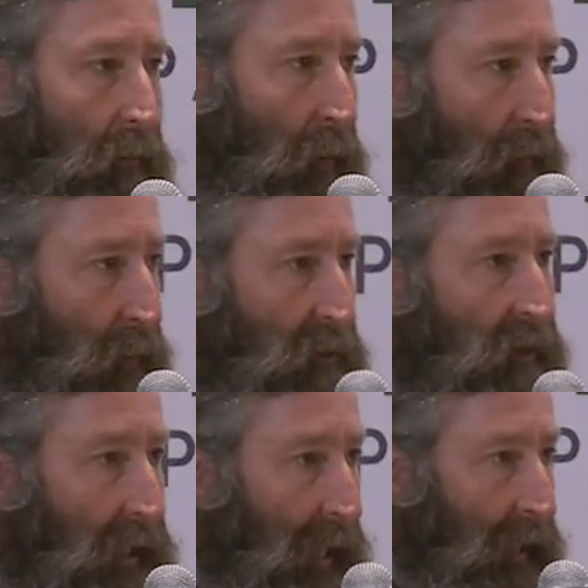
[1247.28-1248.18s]
reference
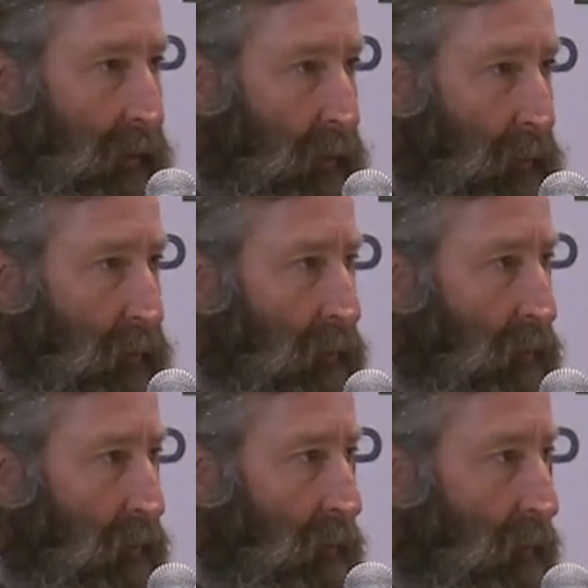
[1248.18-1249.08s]
the ag code
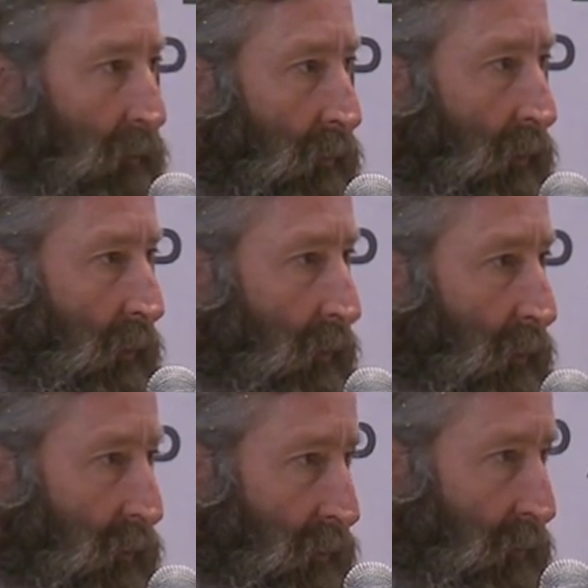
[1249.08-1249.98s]
uh,
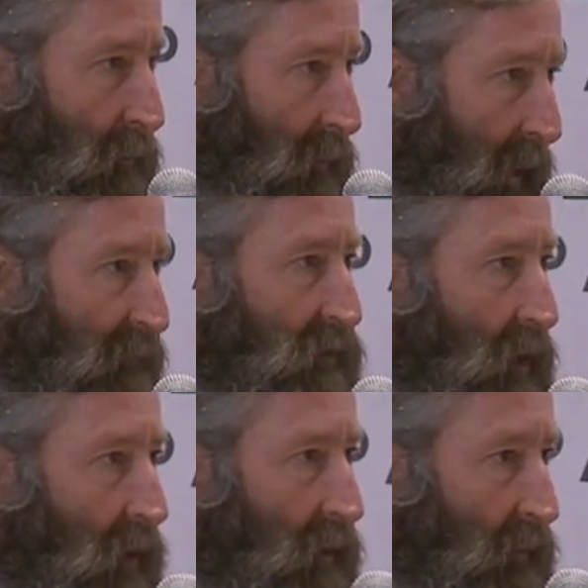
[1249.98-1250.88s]
under
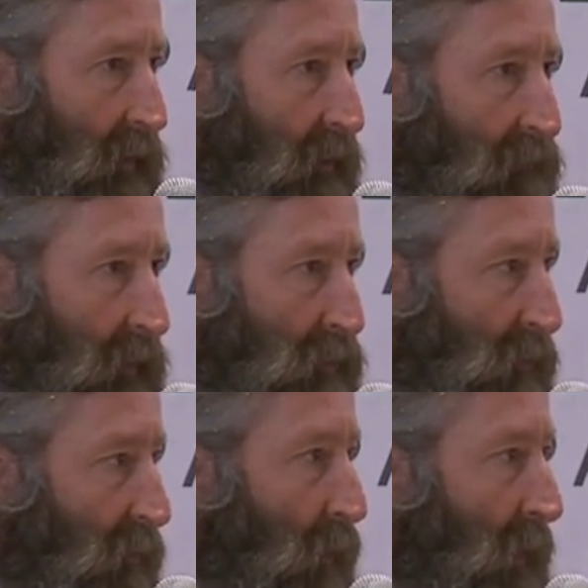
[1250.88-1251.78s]
livestock and the
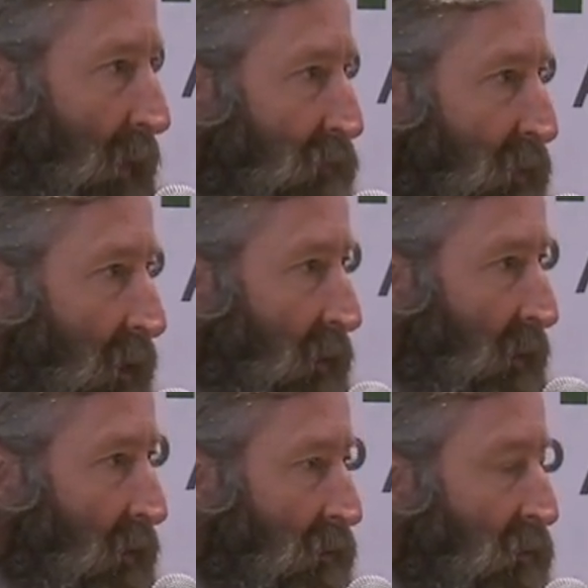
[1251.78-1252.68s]
definition of what livestock
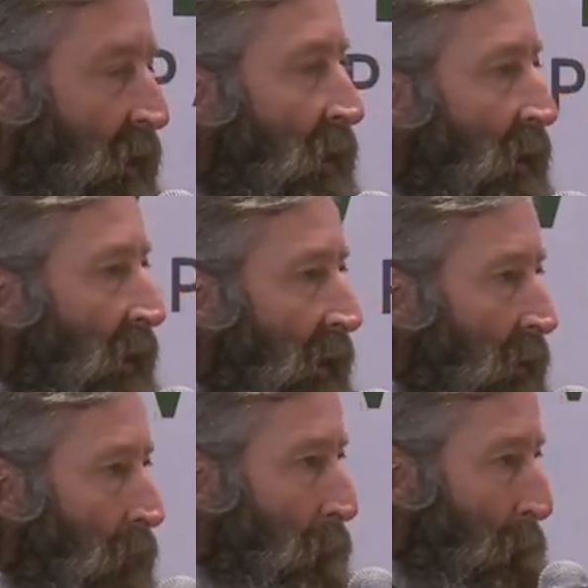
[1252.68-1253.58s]
is,
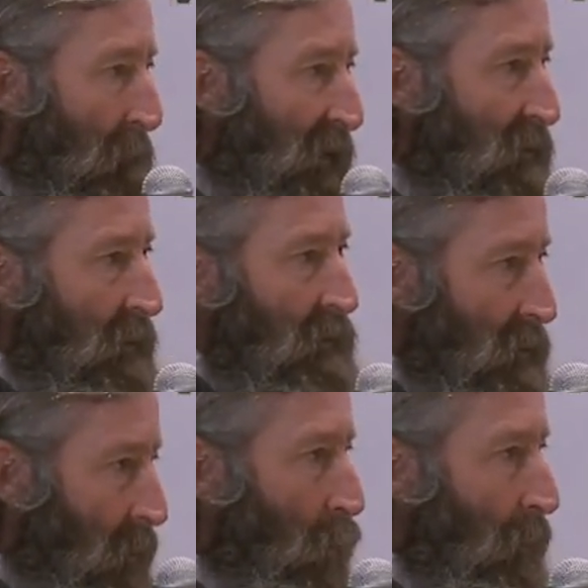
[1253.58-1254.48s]
and business
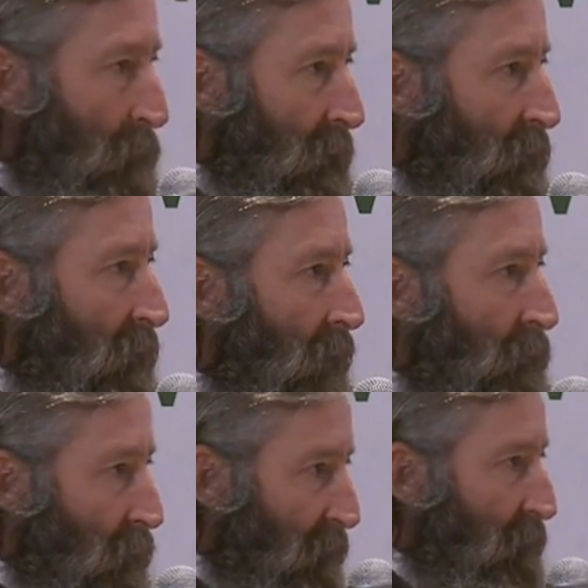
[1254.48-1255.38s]
equipment
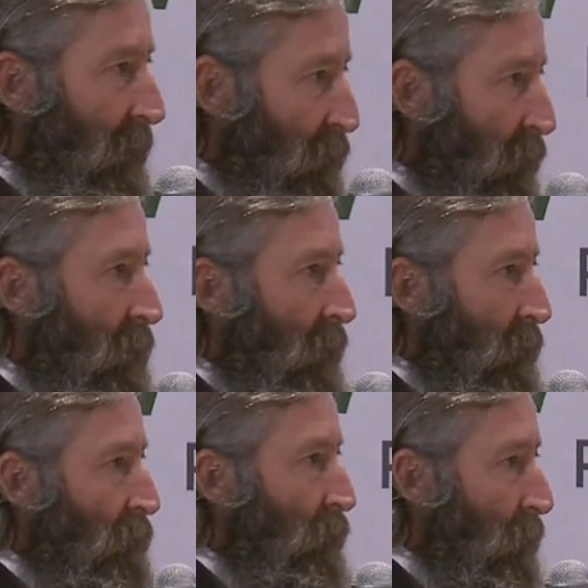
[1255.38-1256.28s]
under the federal
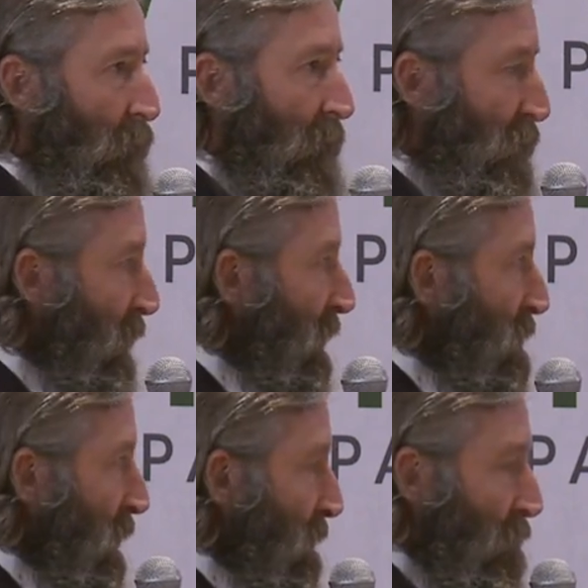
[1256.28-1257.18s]
code for
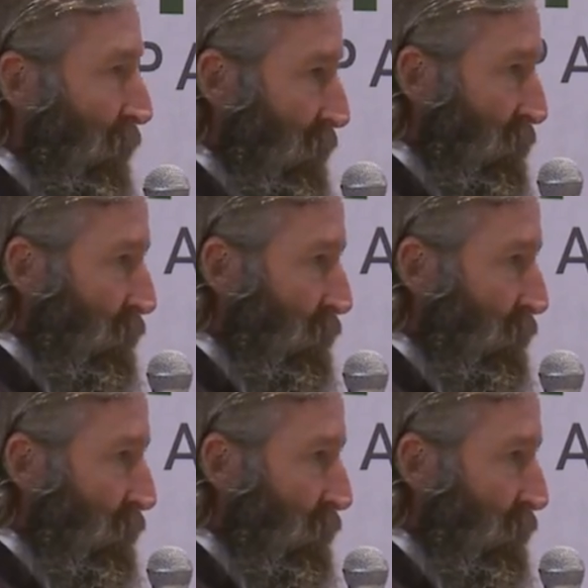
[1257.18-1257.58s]
depreciation and bonus